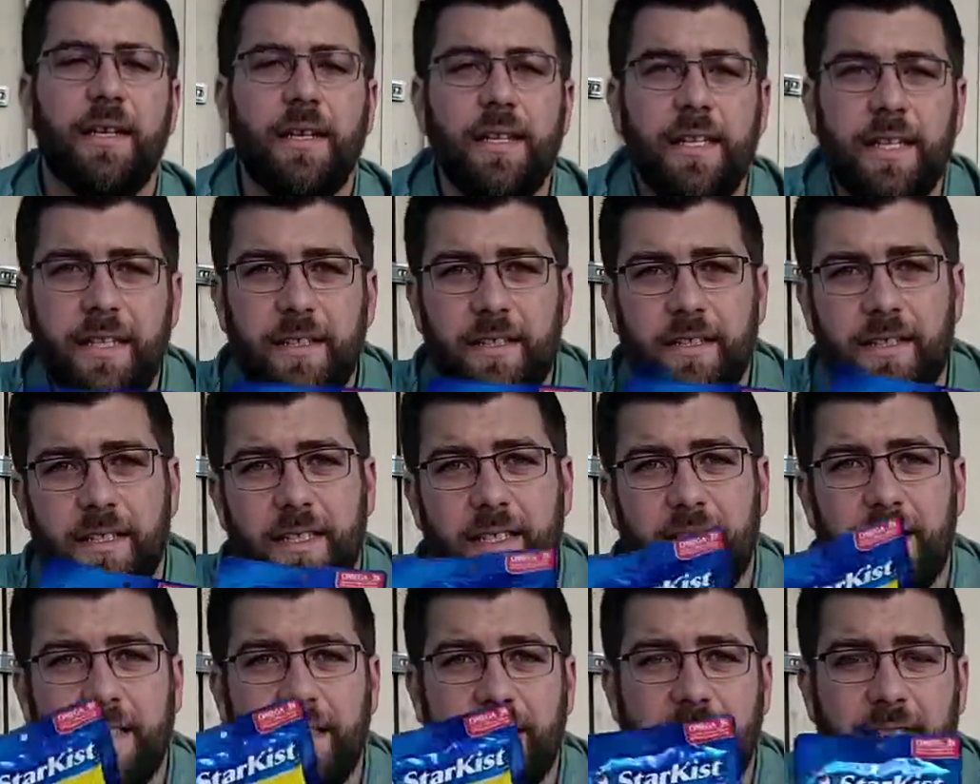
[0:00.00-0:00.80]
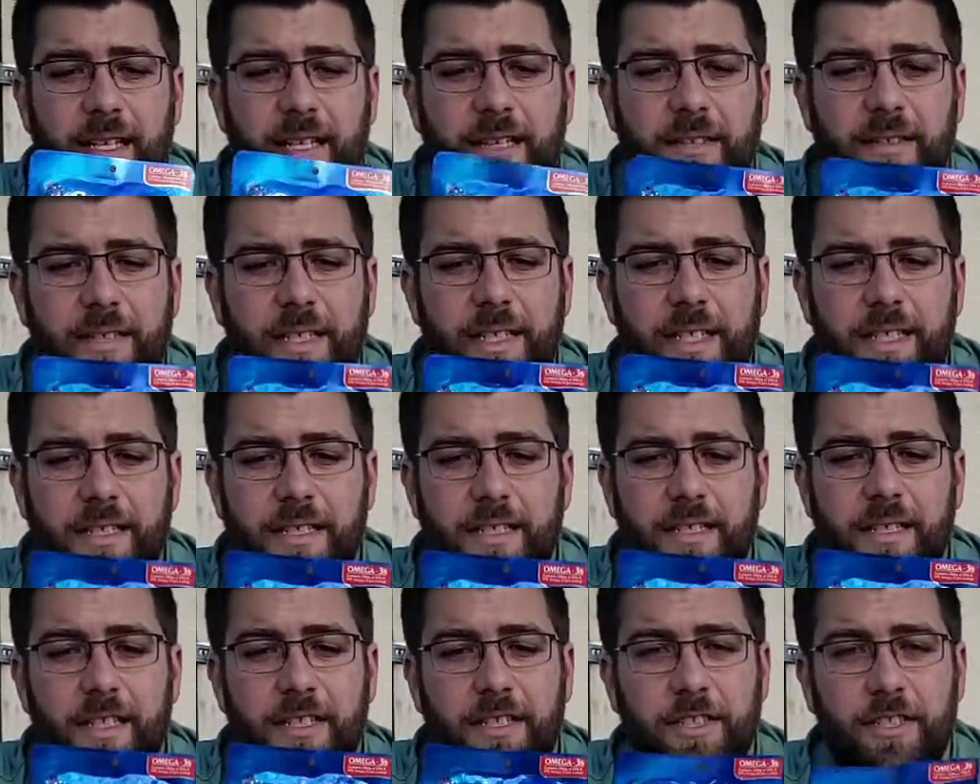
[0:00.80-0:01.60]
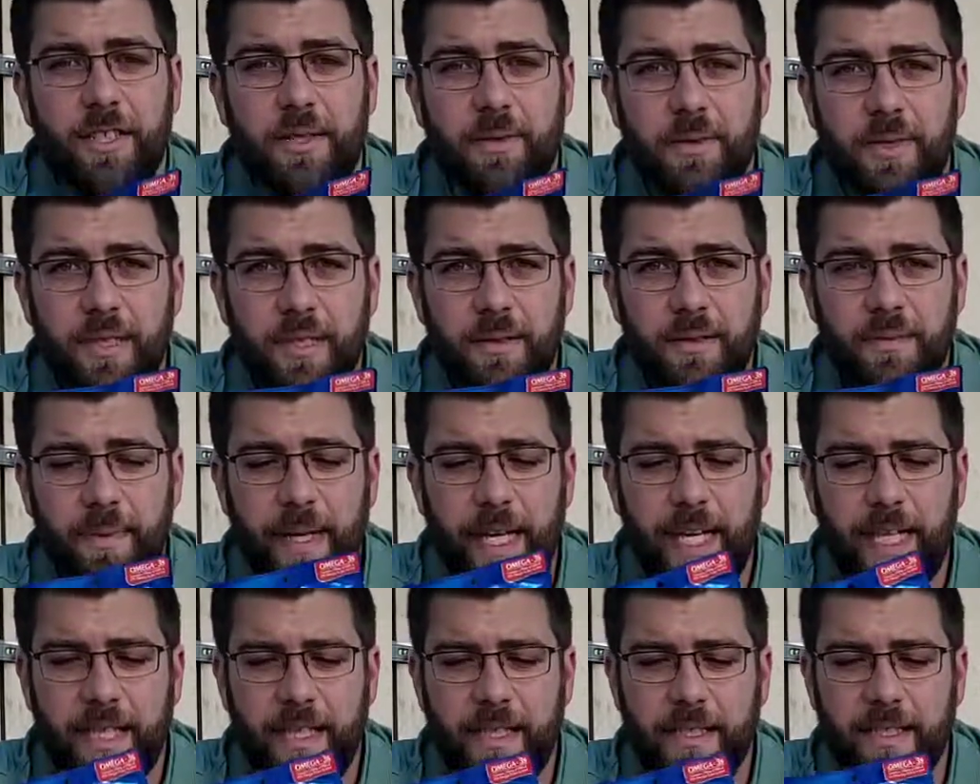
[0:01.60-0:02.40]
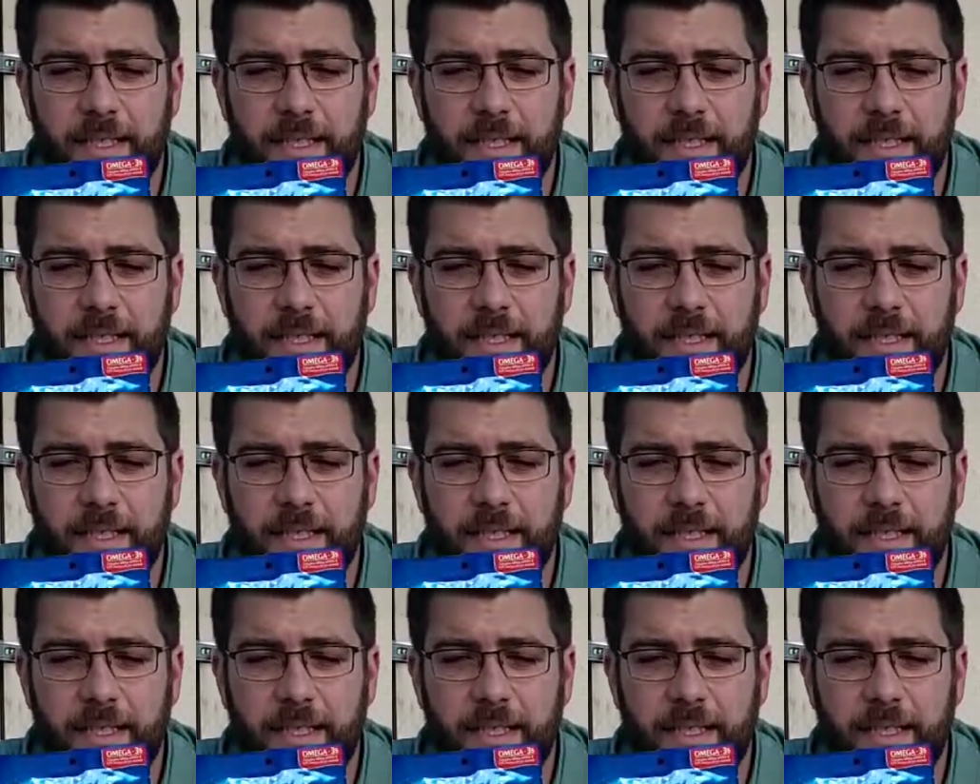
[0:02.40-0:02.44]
Here's a StarKist tuna packet.